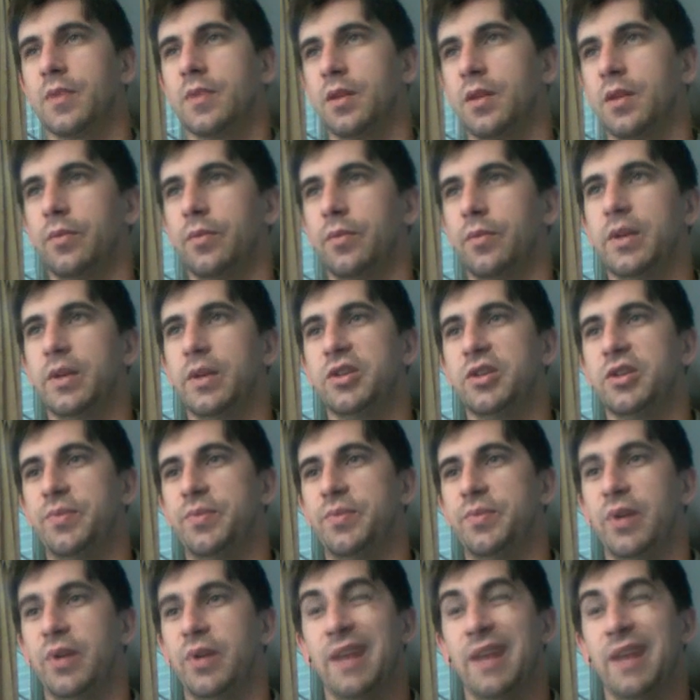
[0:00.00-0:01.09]
we can just
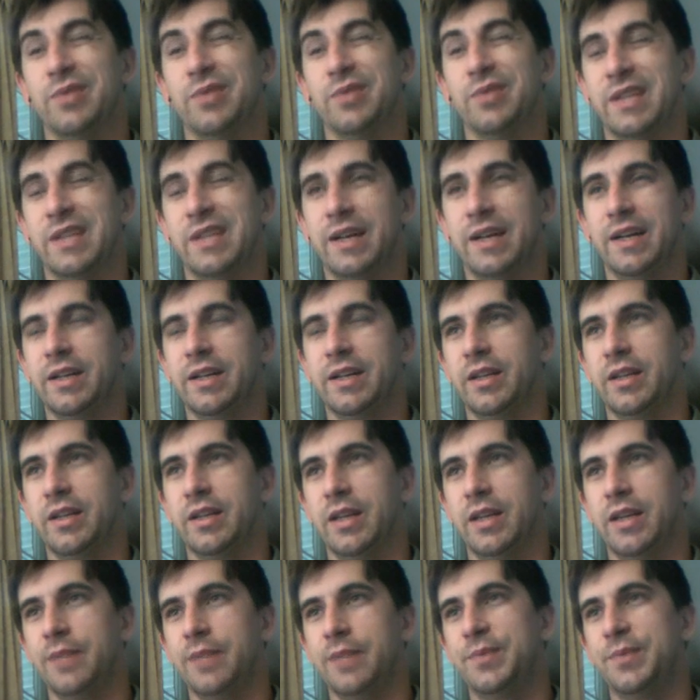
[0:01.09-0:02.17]
put it outside into the
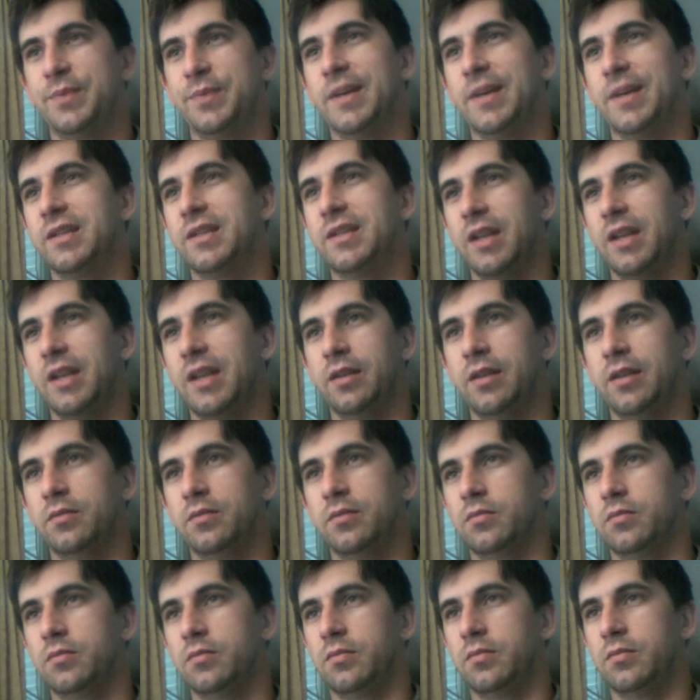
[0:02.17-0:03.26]
namespace and
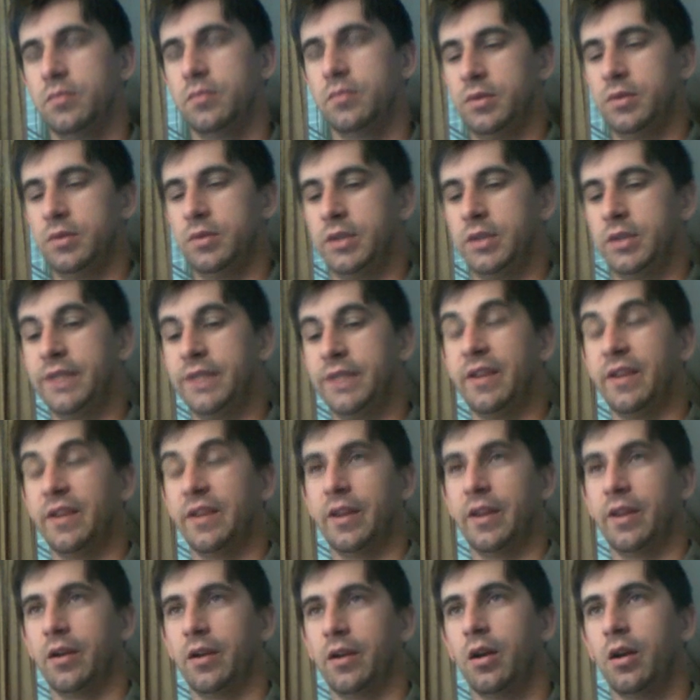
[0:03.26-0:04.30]
leave it there.